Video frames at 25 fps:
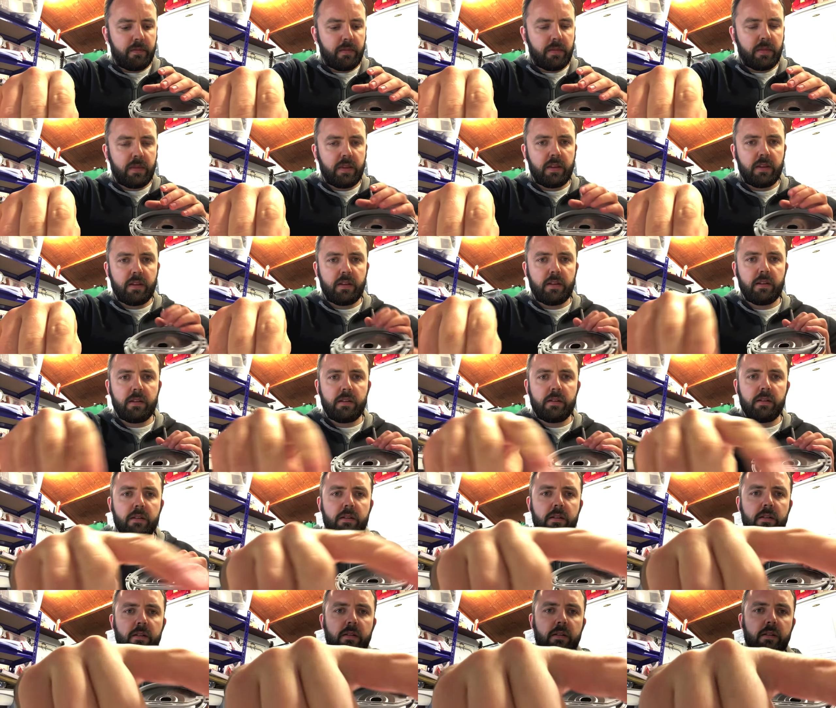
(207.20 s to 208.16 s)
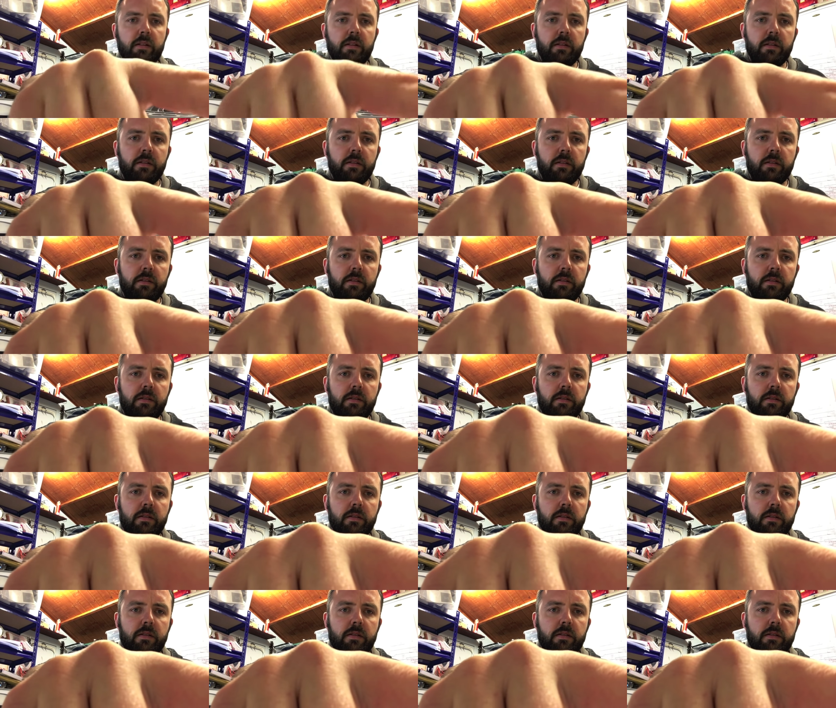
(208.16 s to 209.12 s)

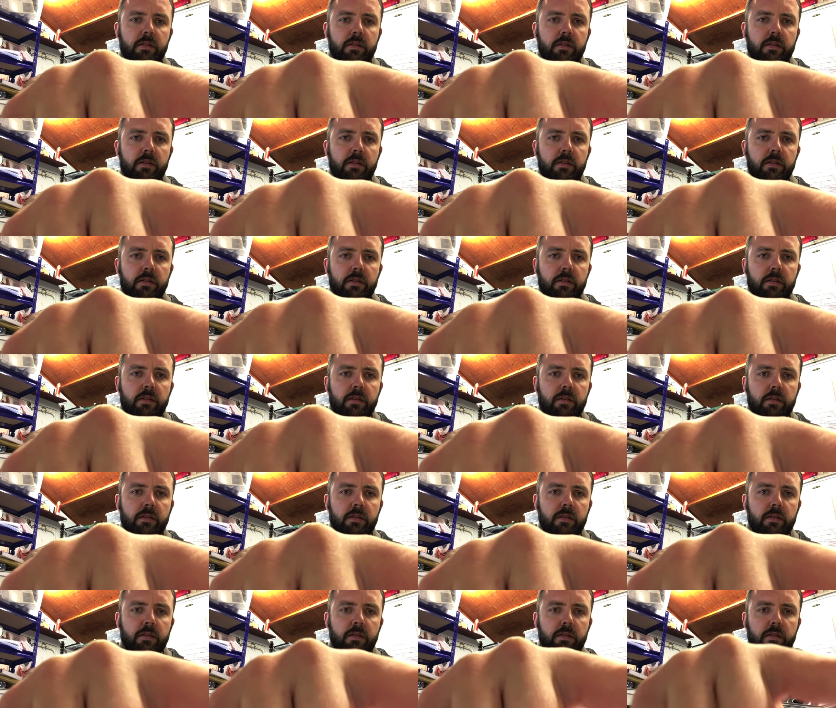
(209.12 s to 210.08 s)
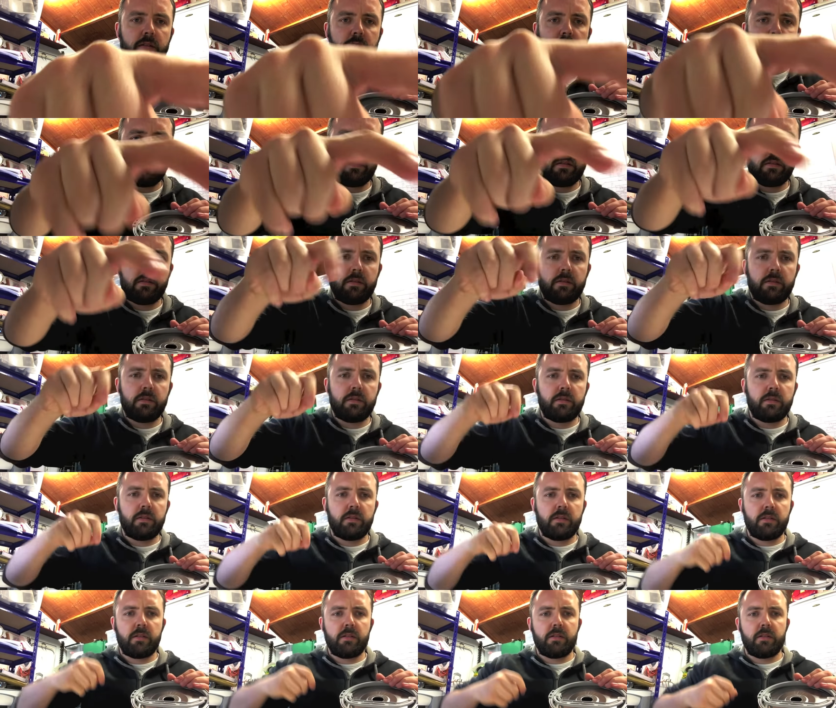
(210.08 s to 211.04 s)

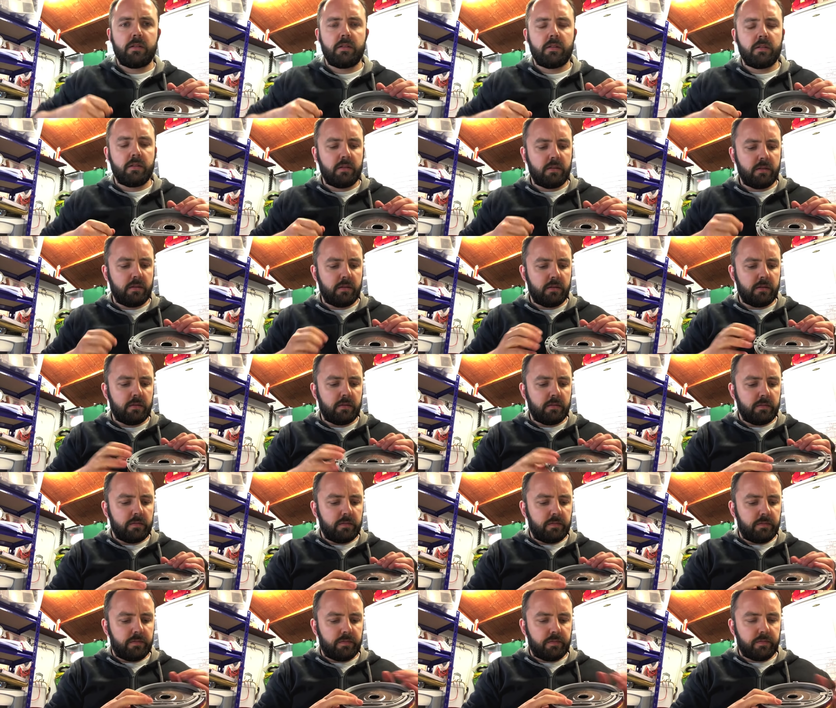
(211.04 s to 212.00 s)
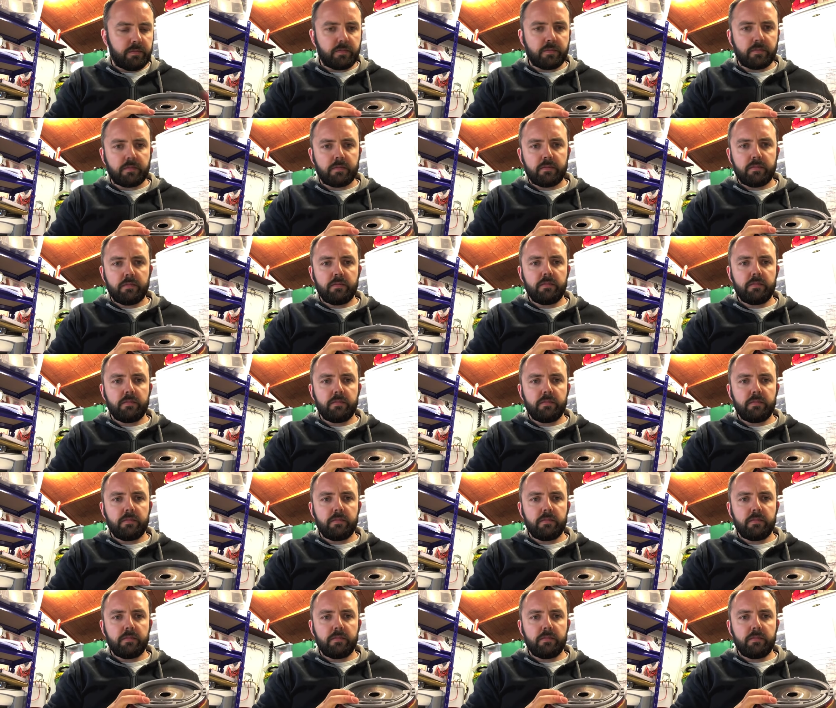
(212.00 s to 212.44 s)
[no speech]